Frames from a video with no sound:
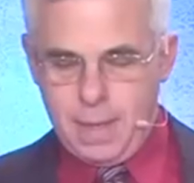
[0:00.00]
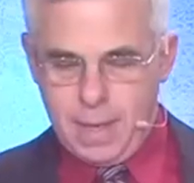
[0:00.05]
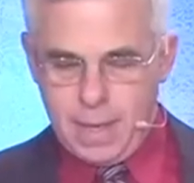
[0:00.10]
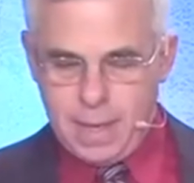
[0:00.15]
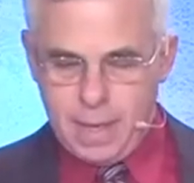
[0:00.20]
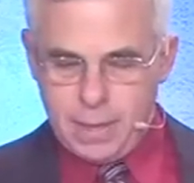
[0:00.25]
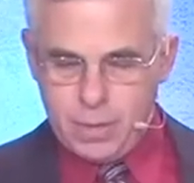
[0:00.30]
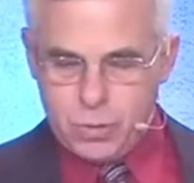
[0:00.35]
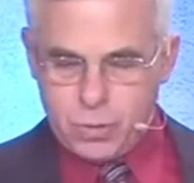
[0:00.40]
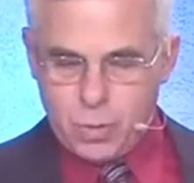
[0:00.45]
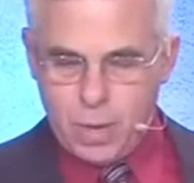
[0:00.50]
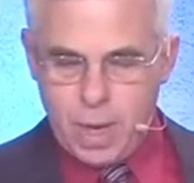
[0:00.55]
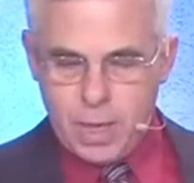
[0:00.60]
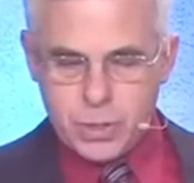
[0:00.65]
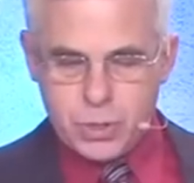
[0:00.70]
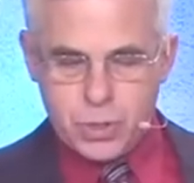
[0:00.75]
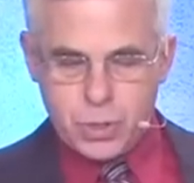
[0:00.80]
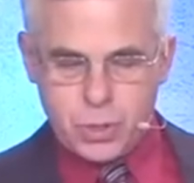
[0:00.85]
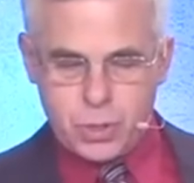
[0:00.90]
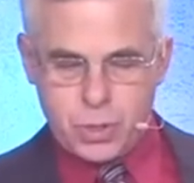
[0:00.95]
He
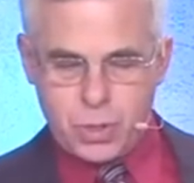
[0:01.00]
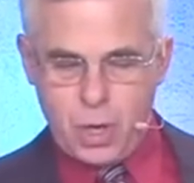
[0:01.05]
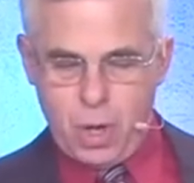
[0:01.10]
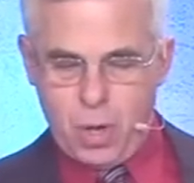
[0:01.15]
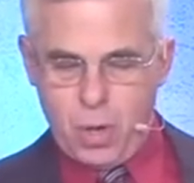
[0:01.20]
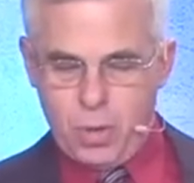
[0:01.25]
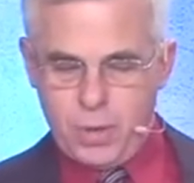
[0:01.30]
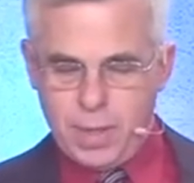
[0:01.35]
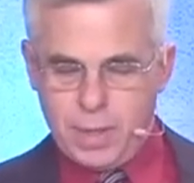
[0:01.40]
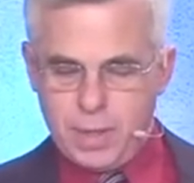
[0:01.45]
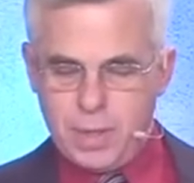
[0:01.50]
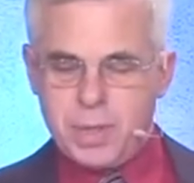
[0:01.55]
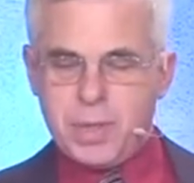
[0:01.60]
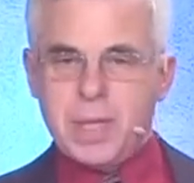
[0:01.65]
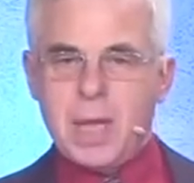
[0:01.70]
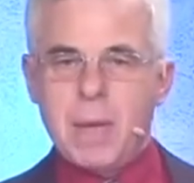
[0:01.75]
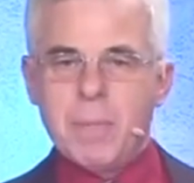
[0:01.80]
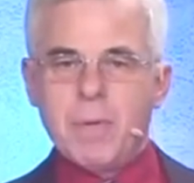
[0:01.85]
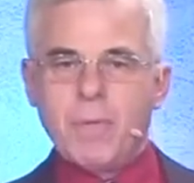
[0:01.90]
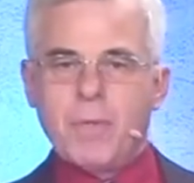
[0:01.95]
tries to show that the
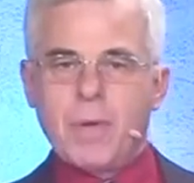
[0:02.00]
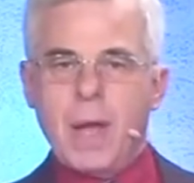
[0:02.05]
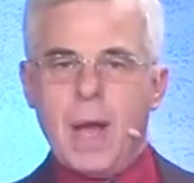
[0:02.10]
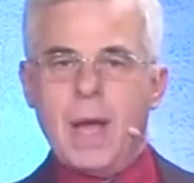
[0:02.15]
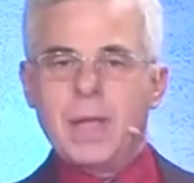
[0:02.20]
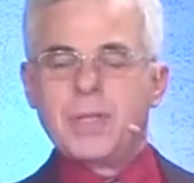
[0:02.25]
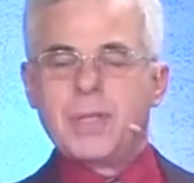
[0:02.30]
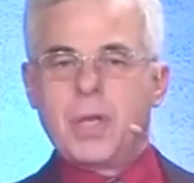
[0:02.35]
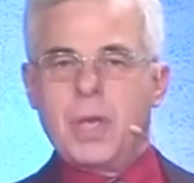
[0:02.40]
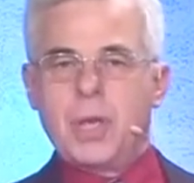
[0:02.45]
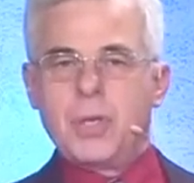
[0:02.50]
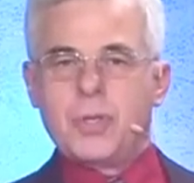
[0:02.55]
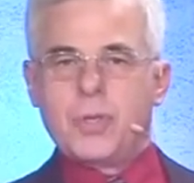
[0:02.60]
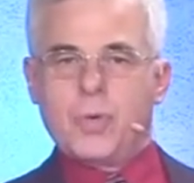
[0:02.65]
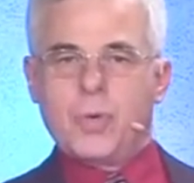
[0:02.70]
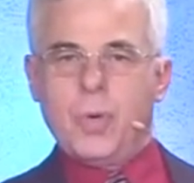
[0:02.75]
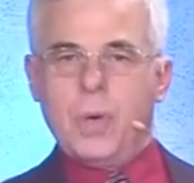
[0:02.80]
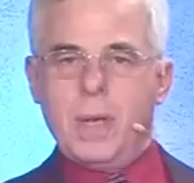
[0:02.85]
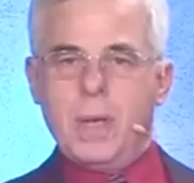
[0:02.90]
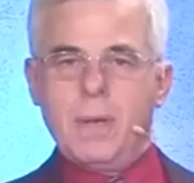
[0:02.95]
theme of God's
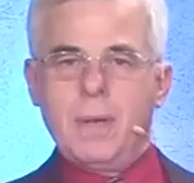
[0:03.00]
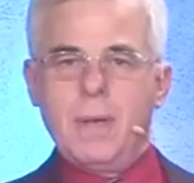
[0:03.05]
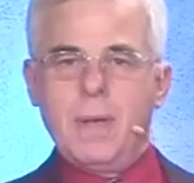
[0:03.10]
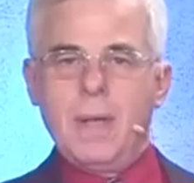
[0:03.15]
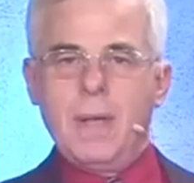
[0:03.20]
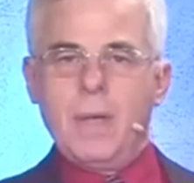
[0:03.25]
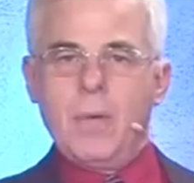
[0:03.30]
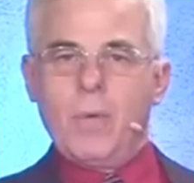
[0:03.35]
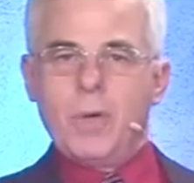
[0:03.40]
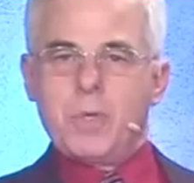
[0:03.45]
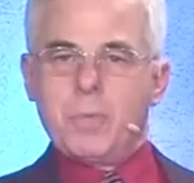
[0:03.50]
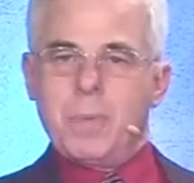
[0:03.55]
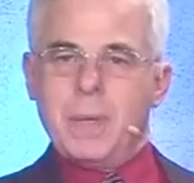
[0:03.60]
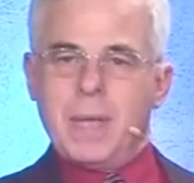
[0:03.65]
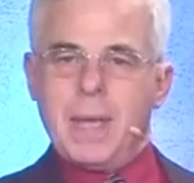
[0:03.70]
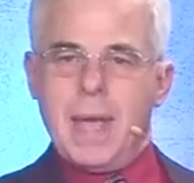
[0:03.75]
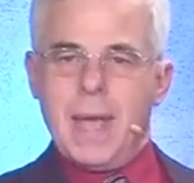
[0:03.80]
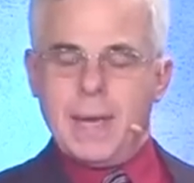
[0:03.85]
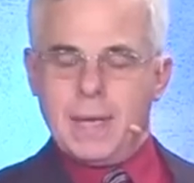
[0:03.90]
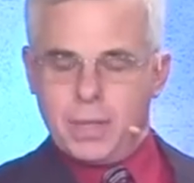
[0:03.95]
history, which
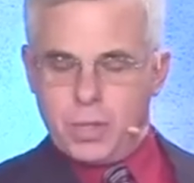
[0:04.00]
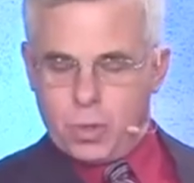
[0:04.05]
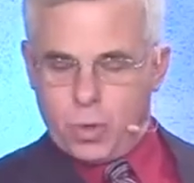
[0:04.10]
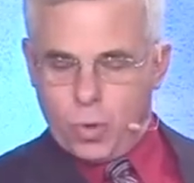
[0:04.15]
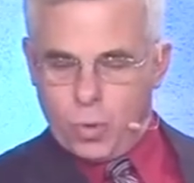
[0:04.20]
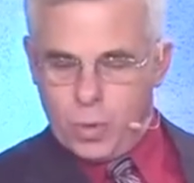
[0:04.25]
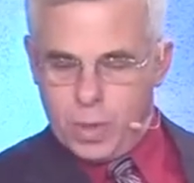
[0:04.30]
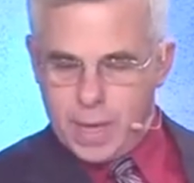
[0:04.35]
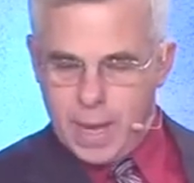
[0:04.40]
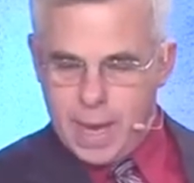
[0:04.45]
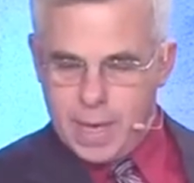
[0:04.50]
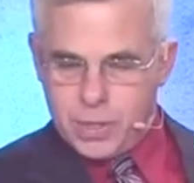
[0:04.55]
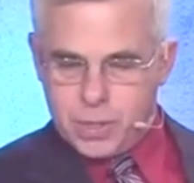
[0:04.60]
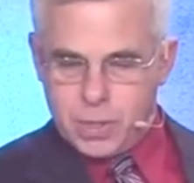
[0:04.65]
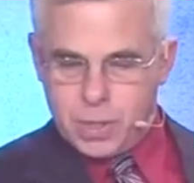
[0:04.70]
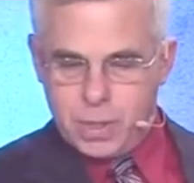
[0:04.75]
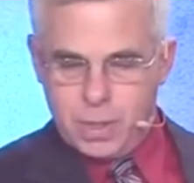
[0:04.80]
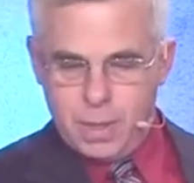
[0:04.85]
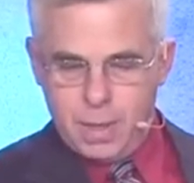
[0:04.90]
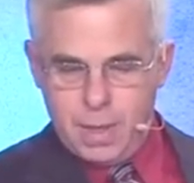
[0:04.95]
began at the
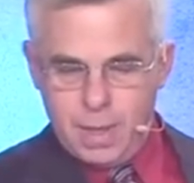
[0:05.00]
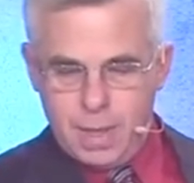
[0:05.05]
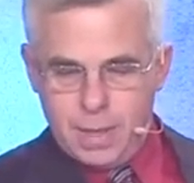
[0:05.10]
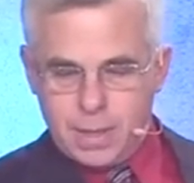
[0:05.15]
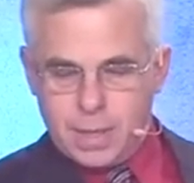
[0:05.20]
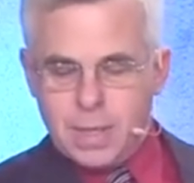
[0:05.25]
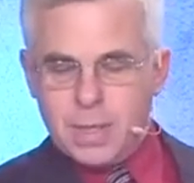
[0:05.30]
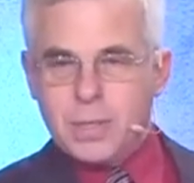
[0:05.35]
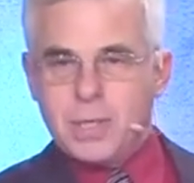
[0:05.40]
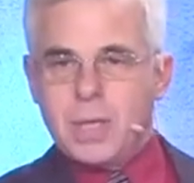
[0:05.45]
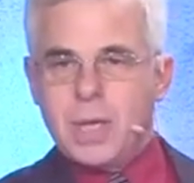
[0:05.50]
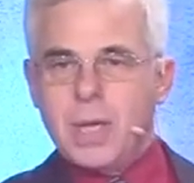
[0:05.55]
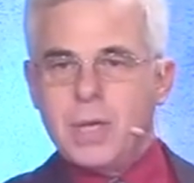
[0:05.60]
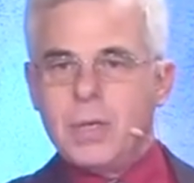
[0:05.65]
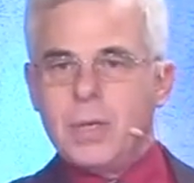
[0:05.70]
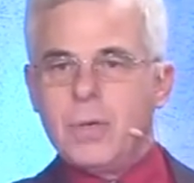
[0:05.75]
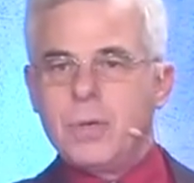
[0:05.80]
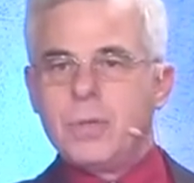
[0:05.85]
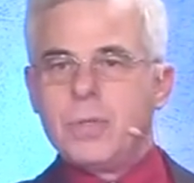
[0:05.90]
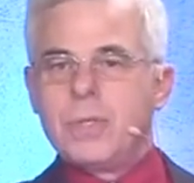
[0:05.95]
creation,
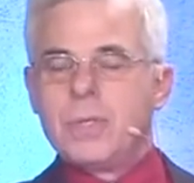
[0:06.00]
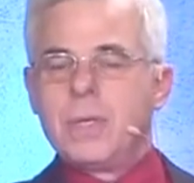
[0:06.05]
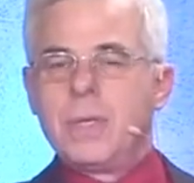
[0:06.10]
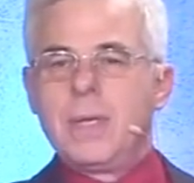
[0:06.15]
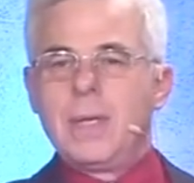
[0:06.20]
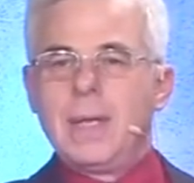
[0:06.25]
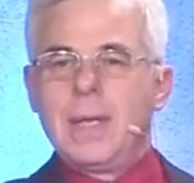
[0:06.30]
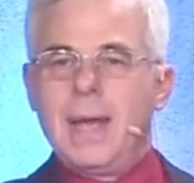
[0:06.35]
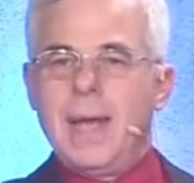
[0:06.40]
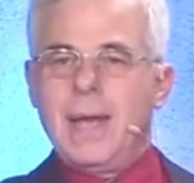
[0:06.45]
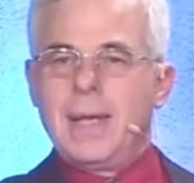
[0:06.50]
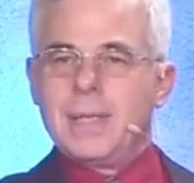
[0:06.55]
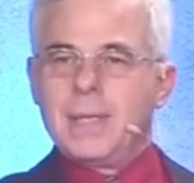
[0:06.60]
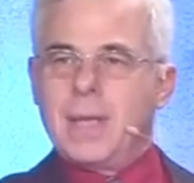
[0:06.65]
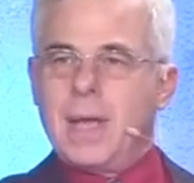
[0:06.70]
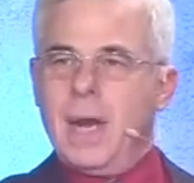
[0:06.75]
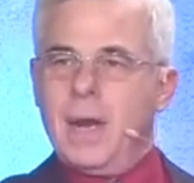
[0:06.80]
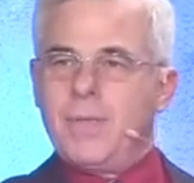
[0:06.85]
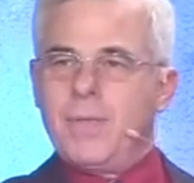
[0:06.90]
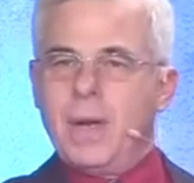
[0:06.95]
continues
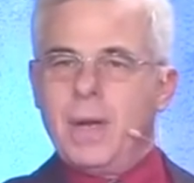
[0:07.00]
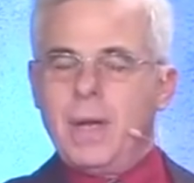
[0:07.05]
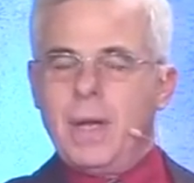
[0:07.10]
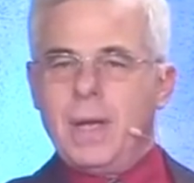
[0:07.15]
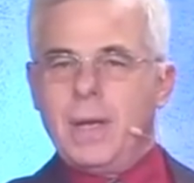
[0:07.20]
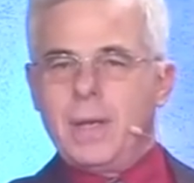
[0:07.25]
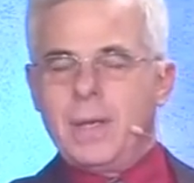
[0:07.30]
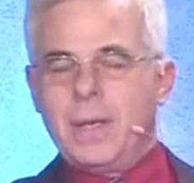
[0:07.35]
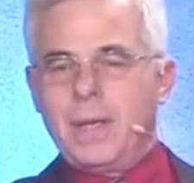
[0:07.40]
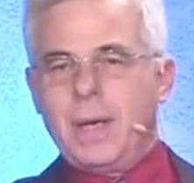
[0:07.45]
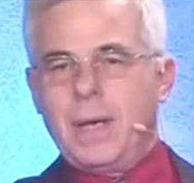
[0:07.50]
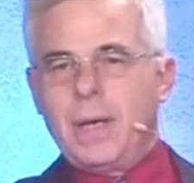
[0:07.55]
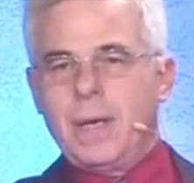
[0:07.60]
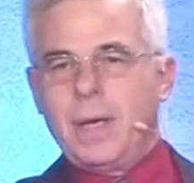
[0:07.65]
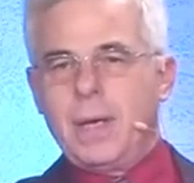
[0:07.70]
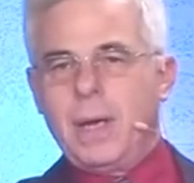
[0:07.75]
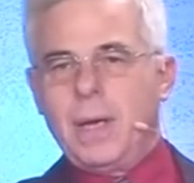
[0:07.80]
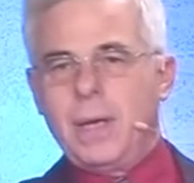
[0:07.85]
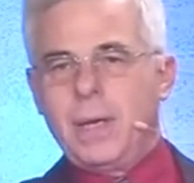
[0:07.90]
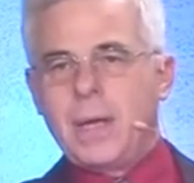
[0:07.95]
kind of on
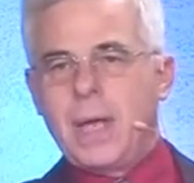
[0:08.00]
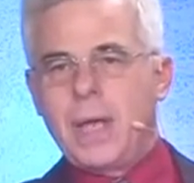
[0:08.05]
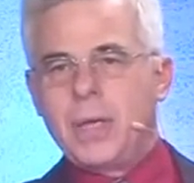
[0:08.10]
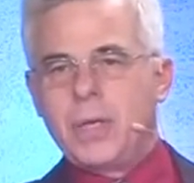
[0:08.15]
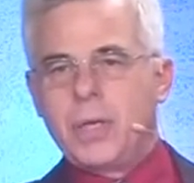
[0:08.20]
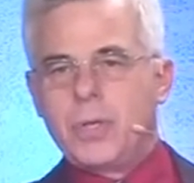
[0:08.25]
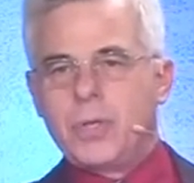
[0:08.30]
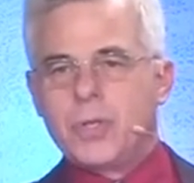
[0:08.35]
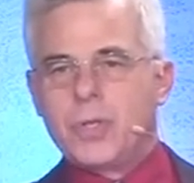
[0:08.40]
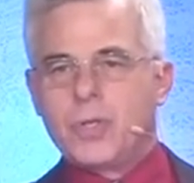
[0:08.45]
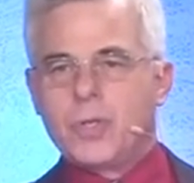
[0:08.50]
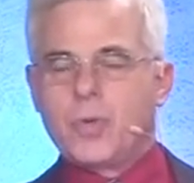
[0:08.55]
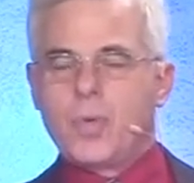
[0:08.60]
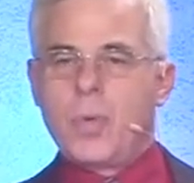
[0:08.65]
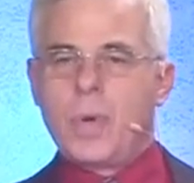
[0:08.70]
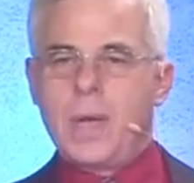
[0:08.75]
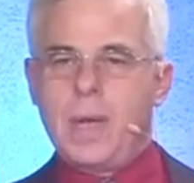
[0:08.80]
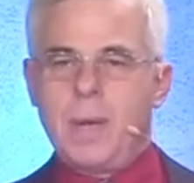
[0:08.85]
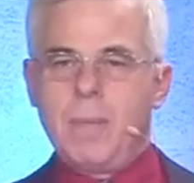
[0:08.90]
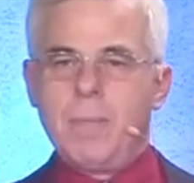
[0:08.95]
an unending
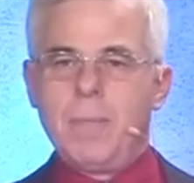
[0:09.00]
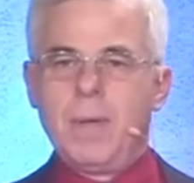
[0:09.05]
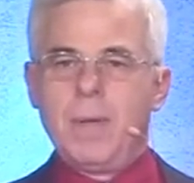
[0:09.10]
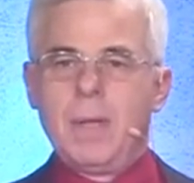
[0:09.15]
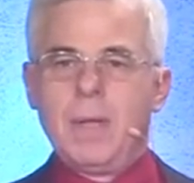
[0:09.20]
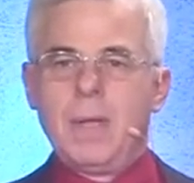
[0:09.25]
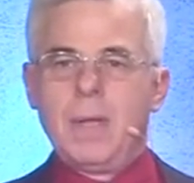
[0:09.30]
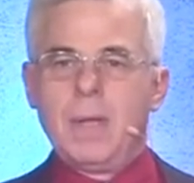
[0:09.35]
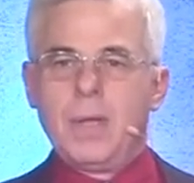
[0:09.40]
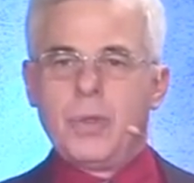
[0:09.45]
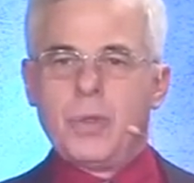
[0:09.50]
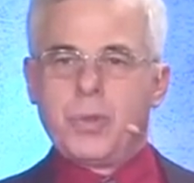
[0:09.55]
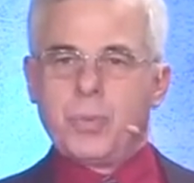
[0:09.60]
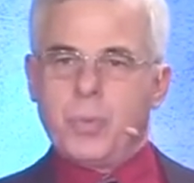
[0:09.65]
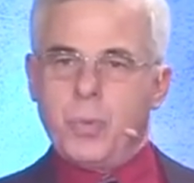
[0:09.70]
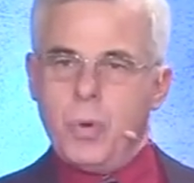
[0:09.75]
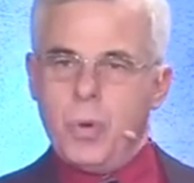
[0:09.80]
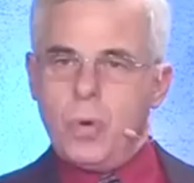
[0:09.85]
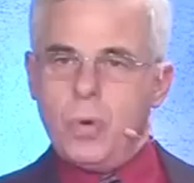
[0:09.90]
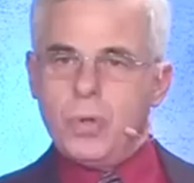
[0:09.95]
stream
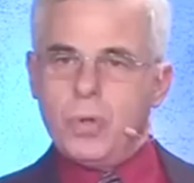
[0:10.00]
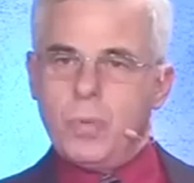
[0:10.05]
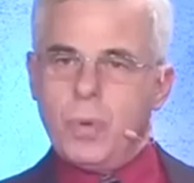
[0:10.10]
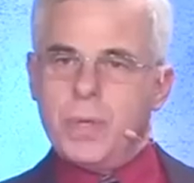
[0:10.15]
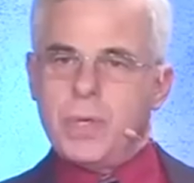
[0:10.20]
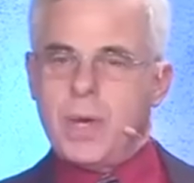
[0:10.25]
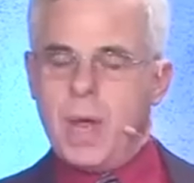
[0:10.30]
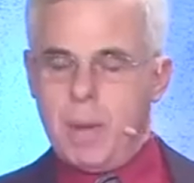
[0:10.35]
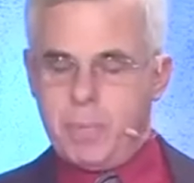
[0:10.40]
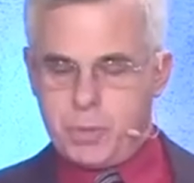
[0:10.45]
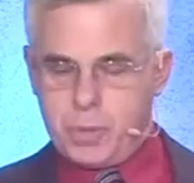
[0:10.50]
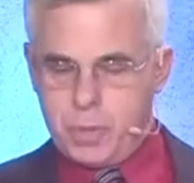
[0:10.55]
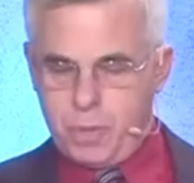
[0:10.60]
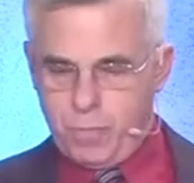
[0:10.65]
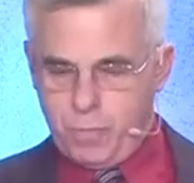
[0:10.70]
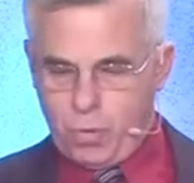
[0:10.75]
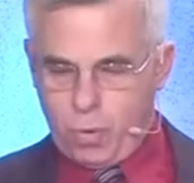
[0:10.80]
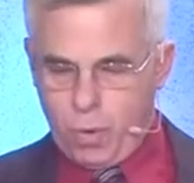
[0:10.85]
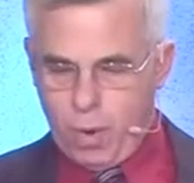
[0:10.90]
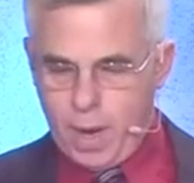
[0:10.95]
through the redemption
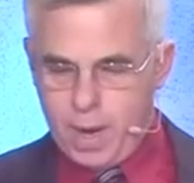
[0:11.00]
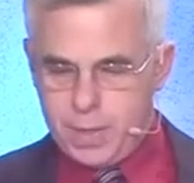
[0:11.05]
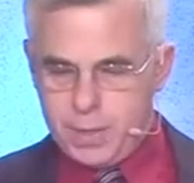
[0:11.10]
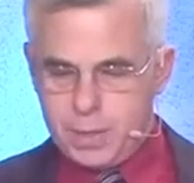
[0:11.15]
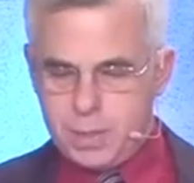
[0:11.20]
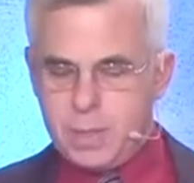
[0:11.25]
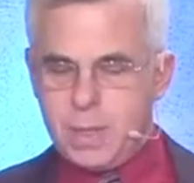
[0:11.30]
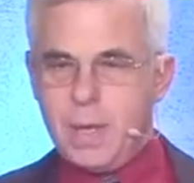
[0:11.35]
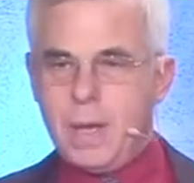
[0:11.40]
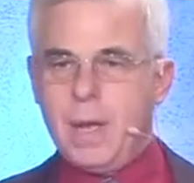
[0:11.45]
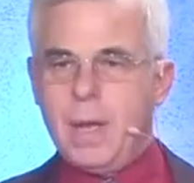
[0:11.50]
of Christ,